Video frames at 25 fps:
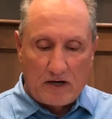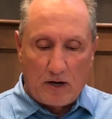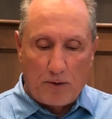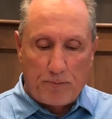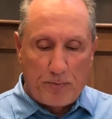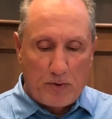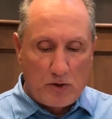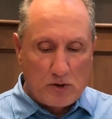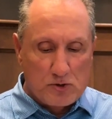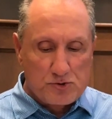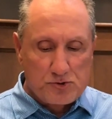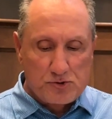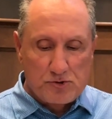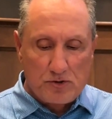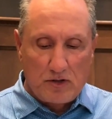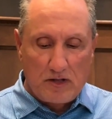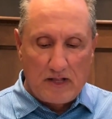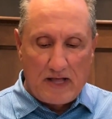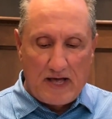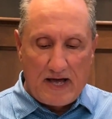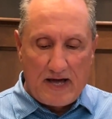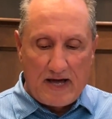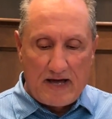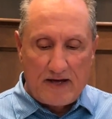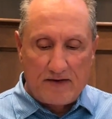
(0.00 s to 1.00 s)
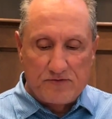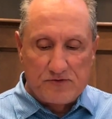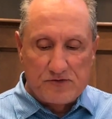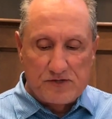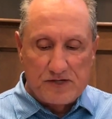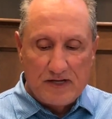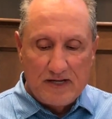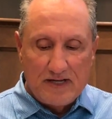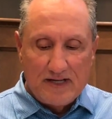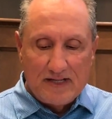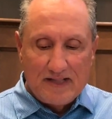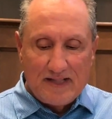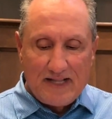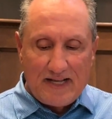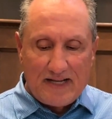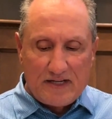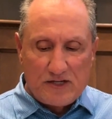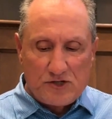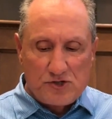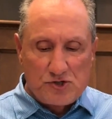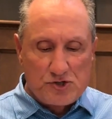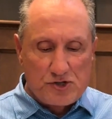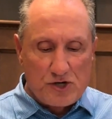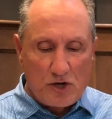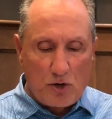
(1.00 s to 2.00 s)
our personal lives let
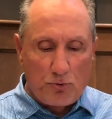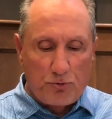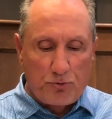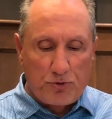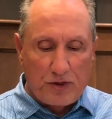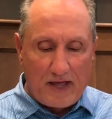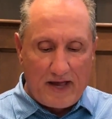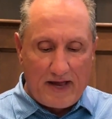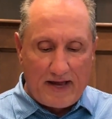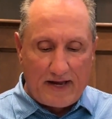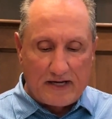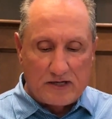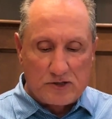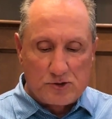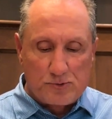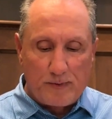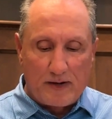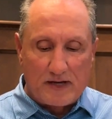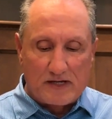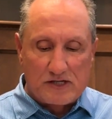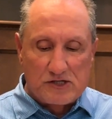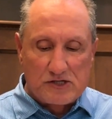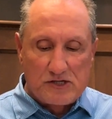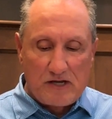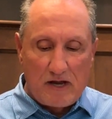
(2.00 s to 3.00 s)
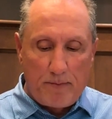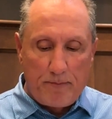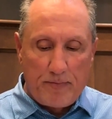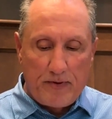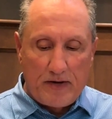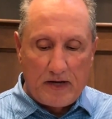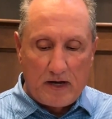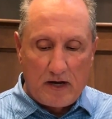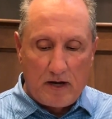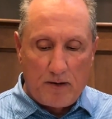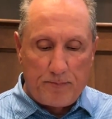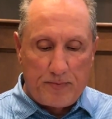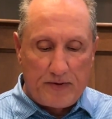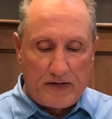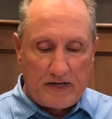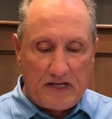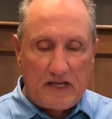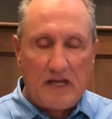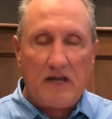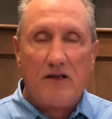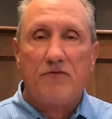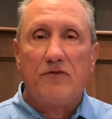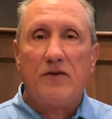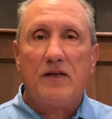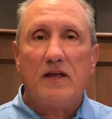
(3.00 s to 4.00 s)
us show thanks by stepping up and
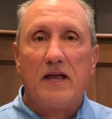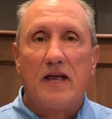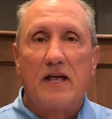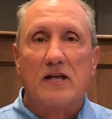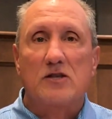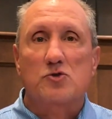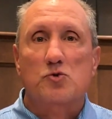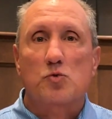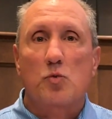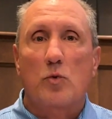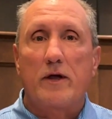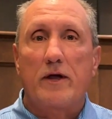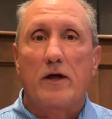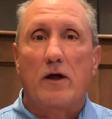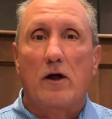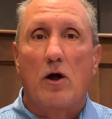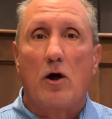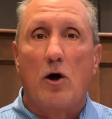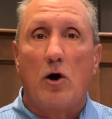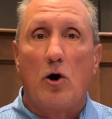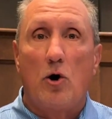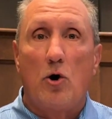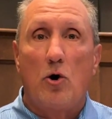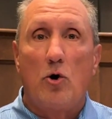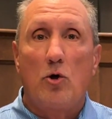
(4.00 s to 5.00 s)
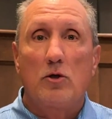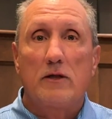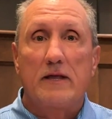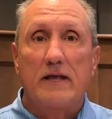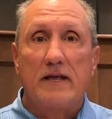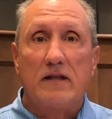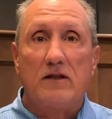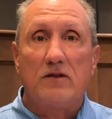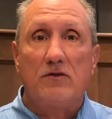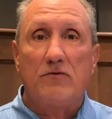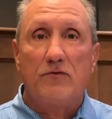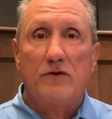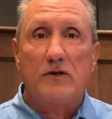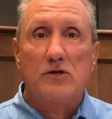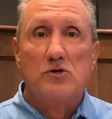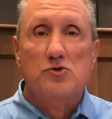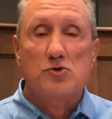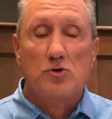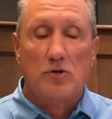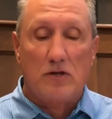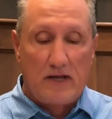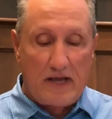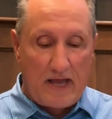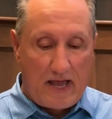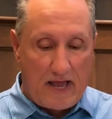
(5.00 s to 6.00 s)
giving as we are all
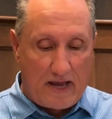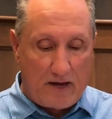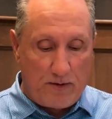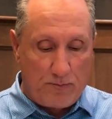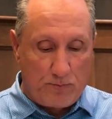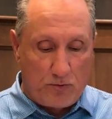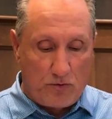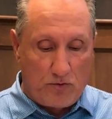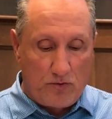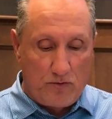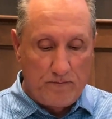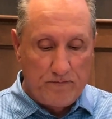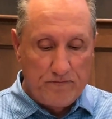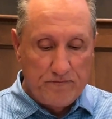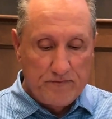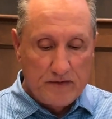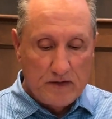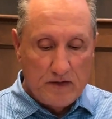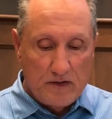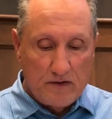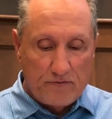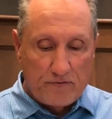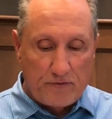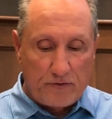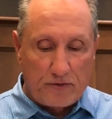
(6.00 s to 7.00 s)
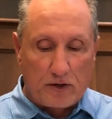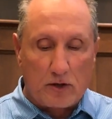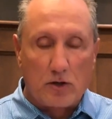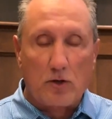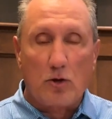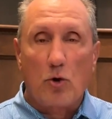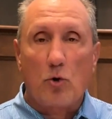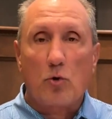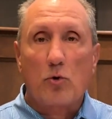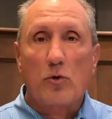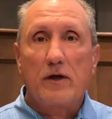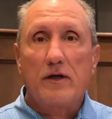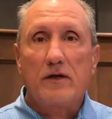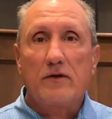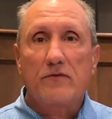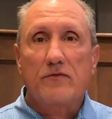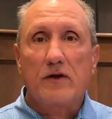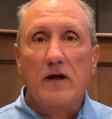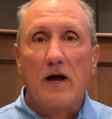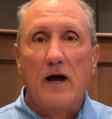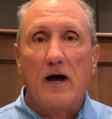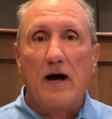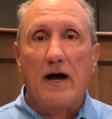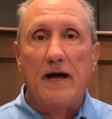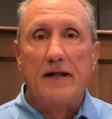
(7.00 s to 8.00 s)
individually able for the glory of
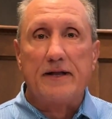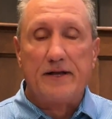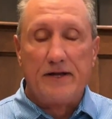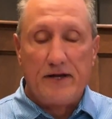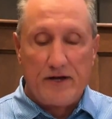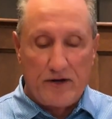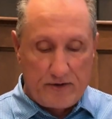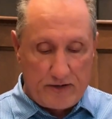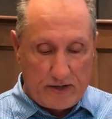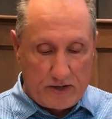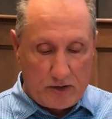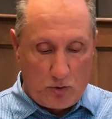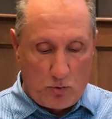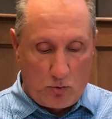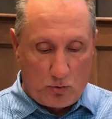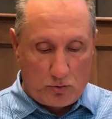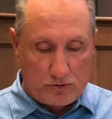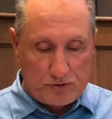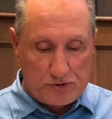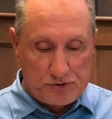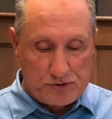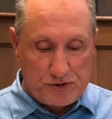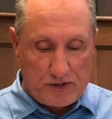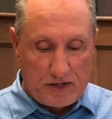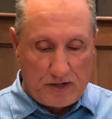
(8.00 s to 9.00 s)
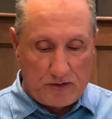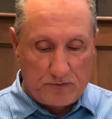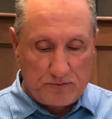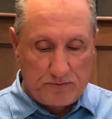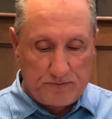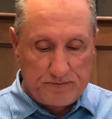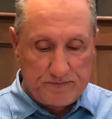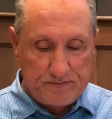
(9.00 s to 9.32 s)
God here at Cornerstone.